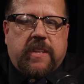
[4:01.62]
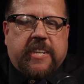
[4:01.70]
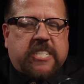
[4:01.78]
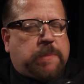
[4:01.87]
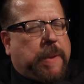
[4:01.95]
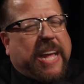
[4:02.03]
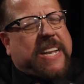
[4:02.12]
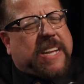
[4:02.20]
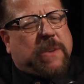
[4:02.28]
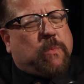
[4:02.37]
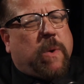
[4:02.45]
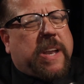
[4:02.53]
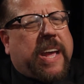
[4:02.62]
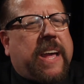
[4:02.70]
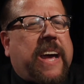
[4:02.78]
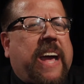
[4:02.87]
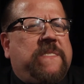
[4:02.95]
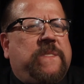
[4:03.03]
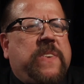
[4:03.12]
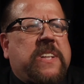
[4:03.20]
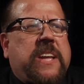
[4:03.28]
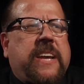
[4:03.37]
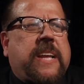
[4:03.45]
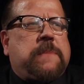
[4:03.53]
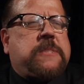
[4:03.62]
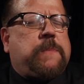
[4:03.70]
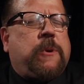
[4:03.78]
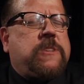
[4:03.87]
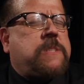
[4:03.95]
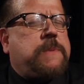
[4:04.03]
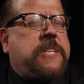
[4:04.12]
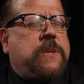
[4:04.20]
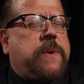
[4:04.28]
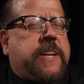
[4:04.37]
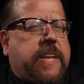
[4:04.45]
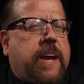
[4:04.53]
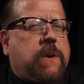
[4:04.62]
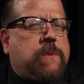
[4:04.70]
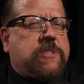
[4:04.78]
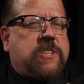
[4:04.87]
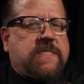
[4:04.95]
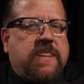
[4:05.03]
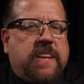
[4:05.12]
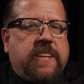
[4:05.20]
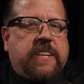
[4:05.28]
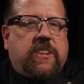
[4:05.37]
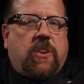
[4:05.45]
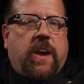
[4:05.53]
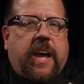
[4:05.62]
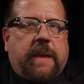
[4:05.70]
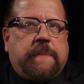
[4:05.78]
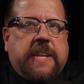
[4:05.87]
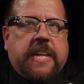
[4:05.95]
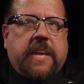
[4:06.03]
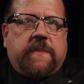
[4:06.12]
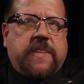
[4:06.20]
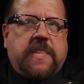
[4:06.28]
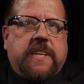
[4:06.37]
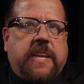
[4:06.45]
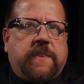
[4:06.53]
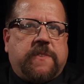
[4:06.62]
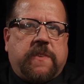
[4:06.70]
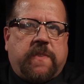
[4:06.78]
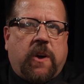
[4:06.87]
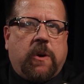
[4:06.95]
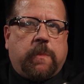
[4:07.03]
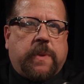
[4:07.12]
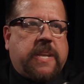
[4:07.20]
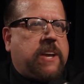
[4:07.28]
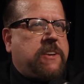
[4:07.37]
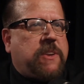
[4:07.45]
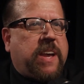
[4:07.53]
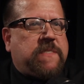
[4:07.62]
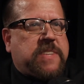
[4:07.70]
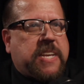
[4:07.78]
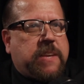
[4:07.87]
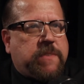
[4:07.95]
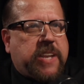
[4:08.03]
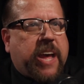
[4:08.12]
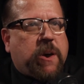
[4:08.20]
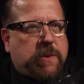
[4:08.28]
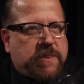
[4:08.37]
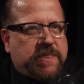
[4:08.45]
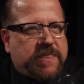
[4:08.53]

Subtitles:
expand on what I feel like I'm supposed to be doing now, which is, I've been given the gift of hope, and now you have to give it out.